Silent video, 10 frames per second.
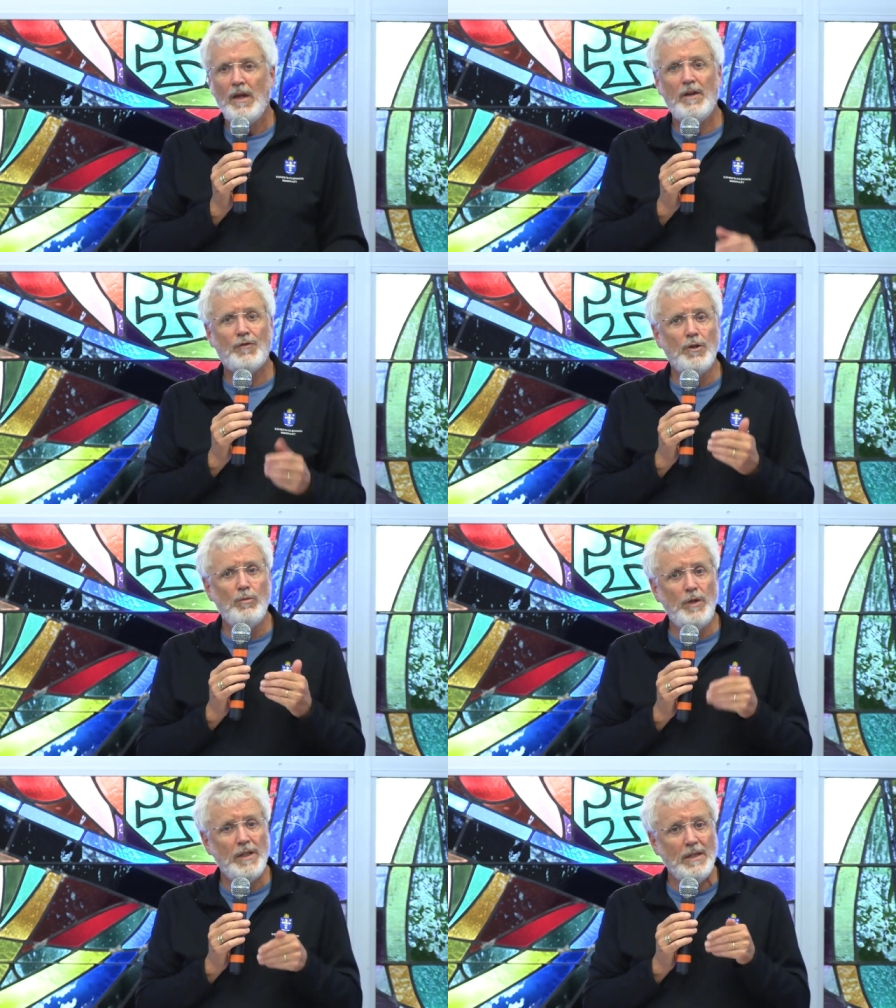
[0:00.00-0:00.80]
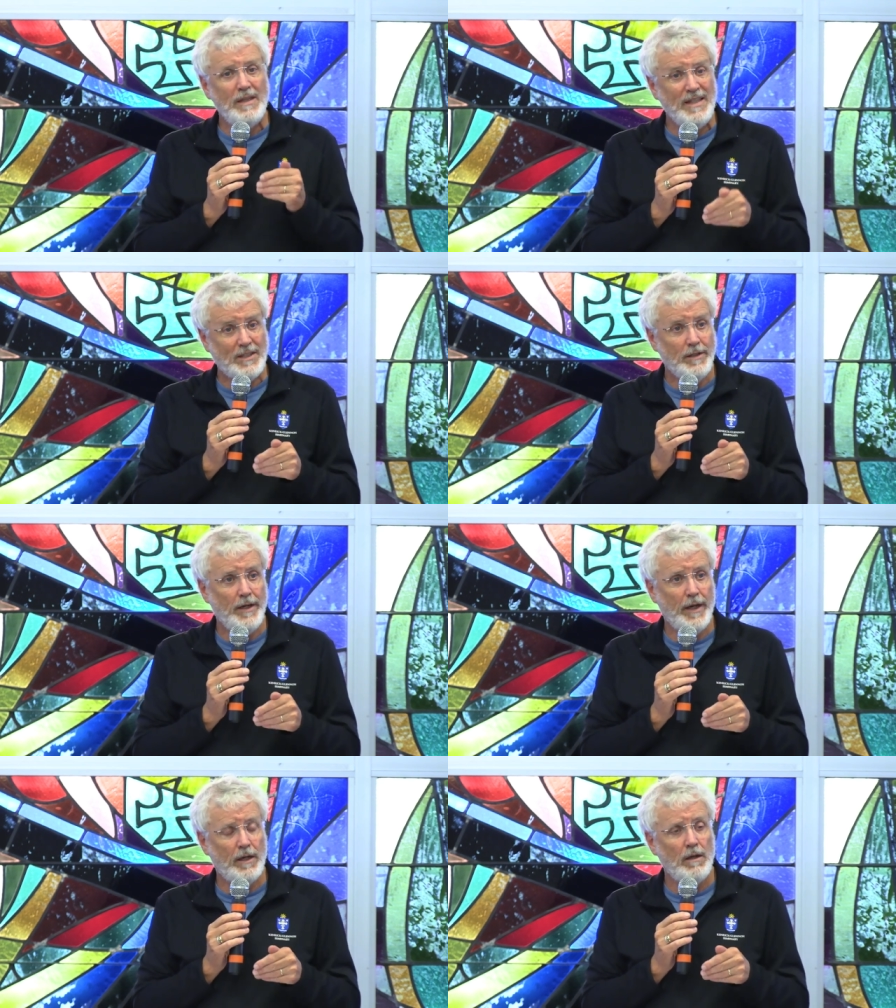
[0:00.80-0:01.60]
If they're really
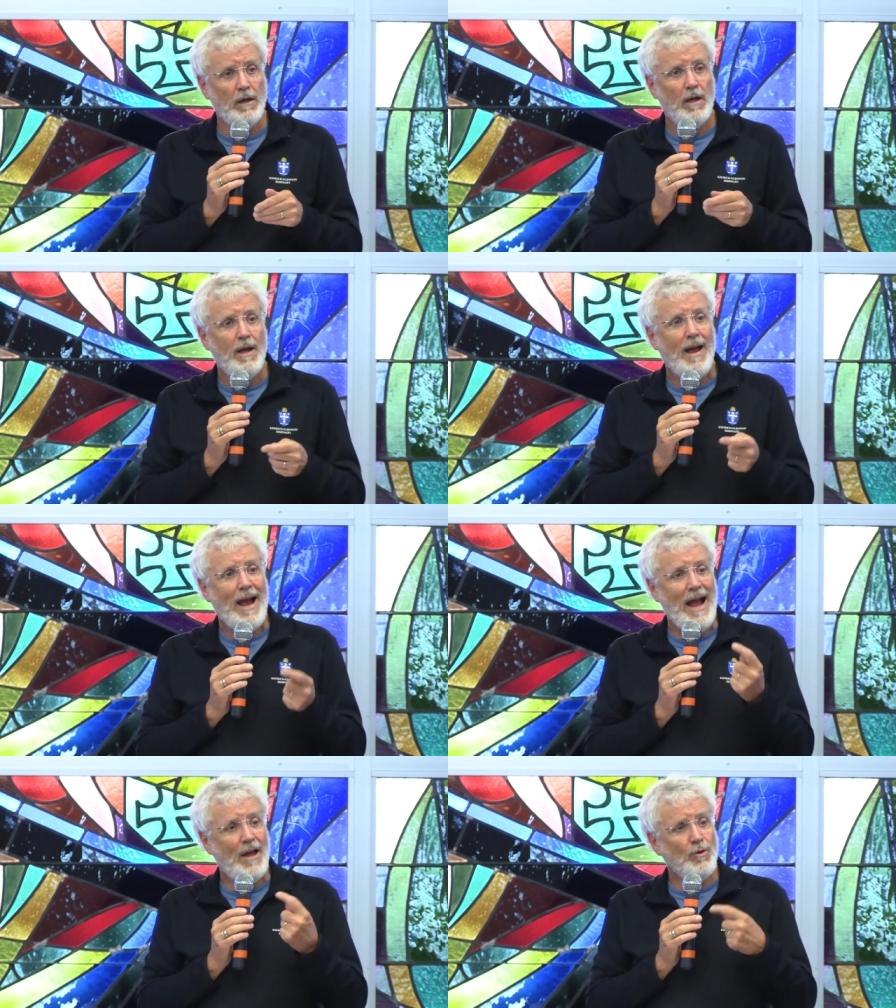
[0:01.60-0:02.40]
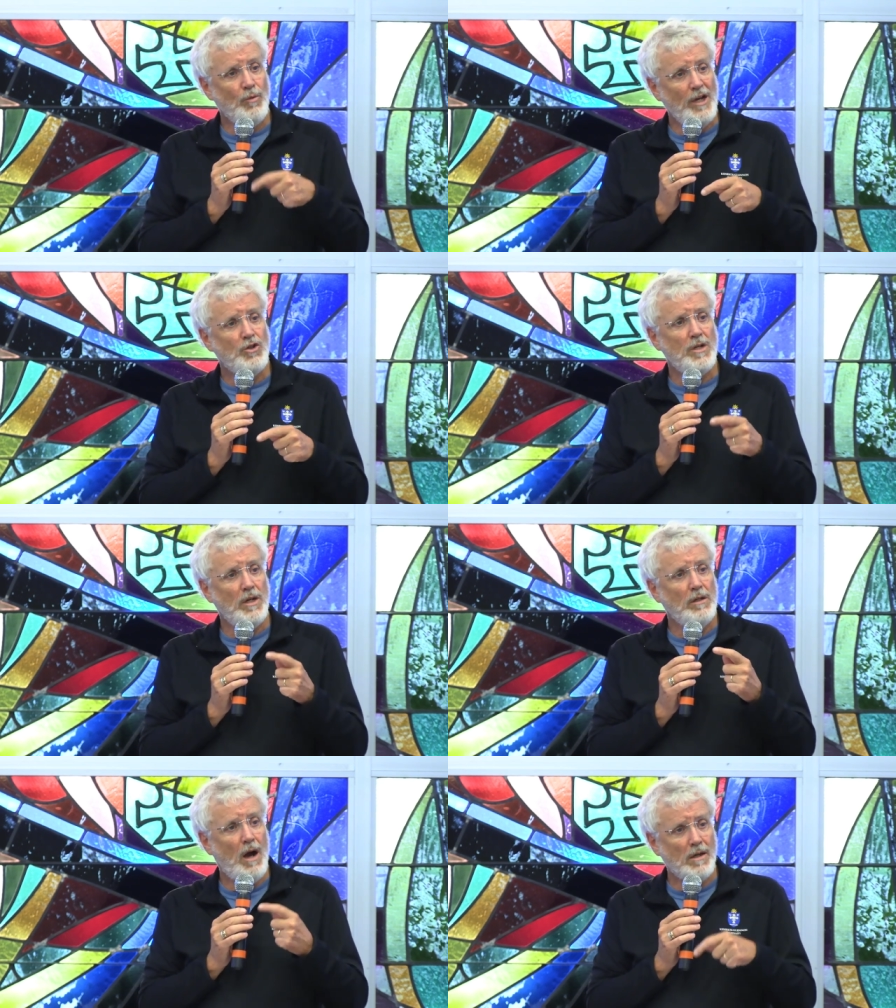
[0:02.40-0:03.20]
listening, adoration
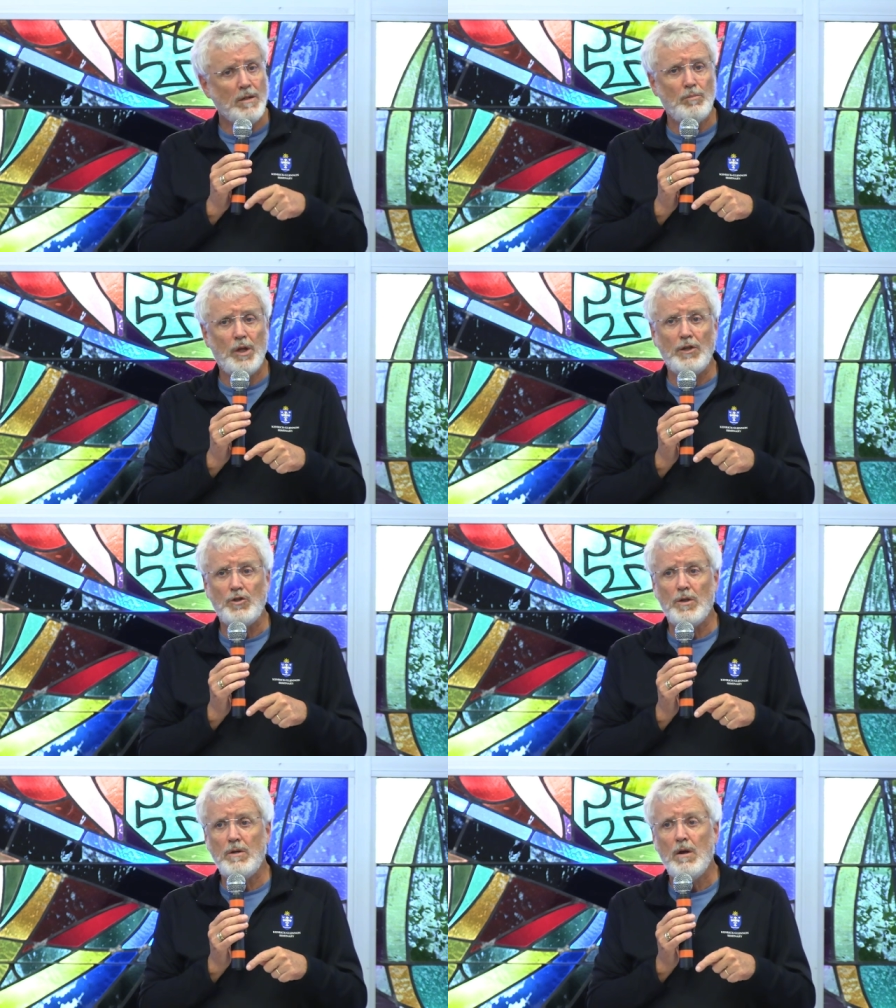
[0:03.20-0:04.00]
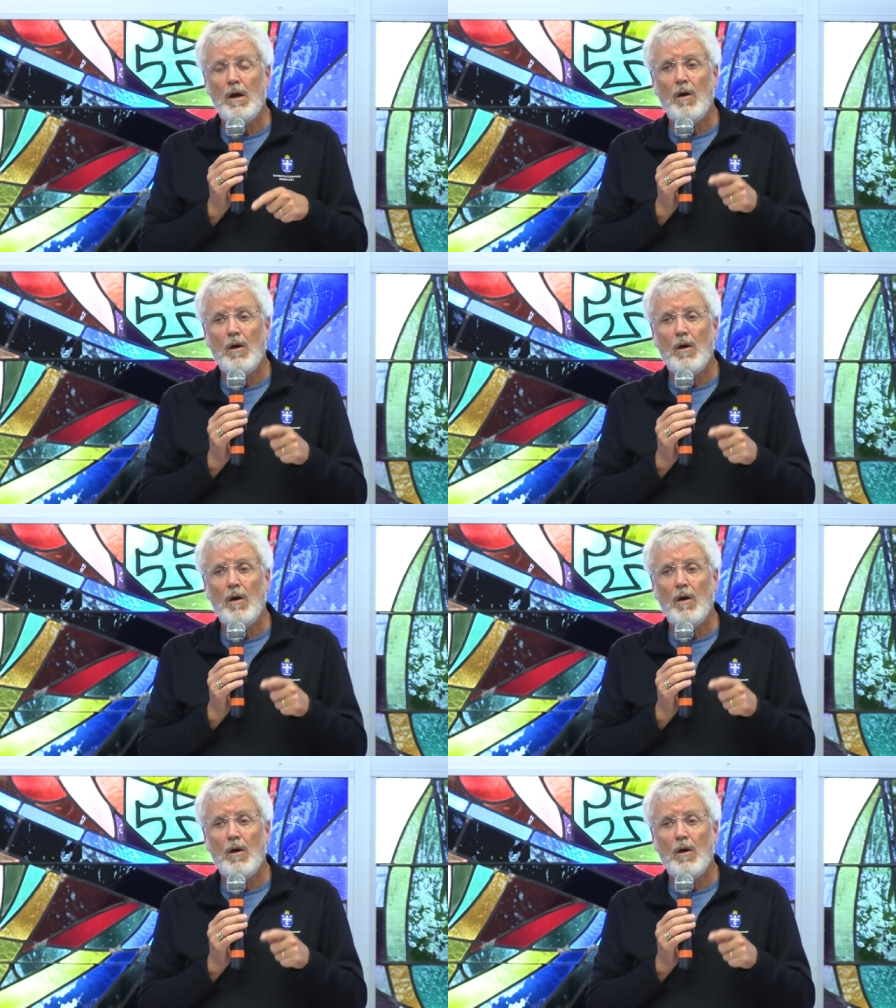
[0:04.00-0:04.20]
and contemplation